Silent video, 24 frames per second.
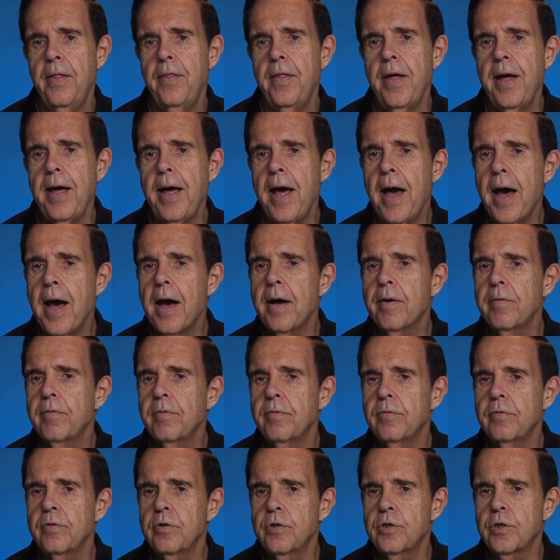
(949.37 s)
they have
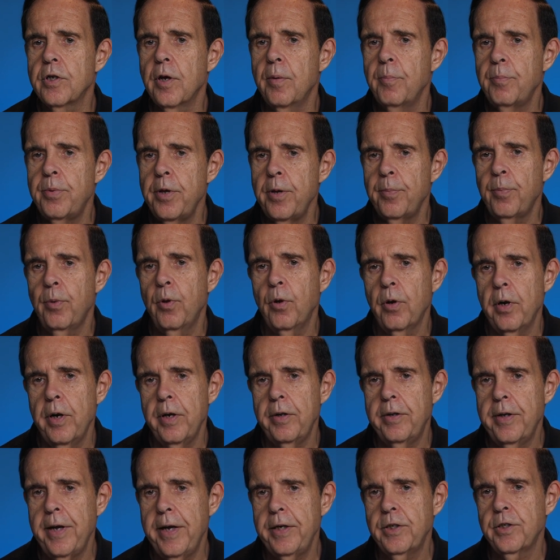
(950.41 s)
some people
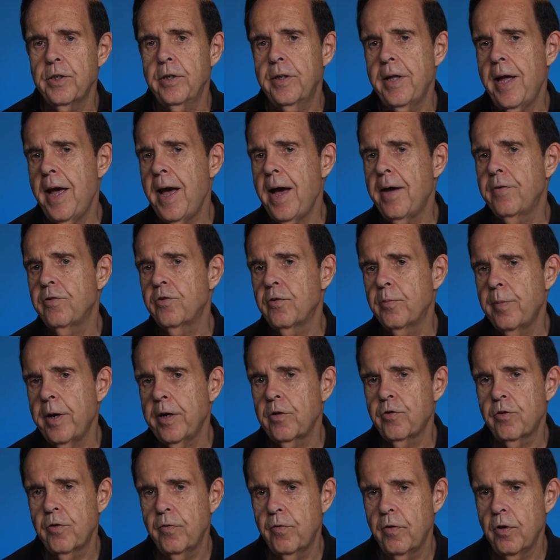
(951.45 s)
orientation. They have some
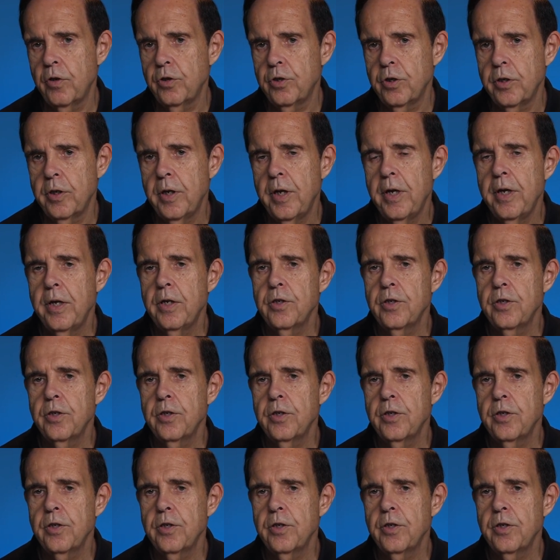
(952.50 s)
extroversion.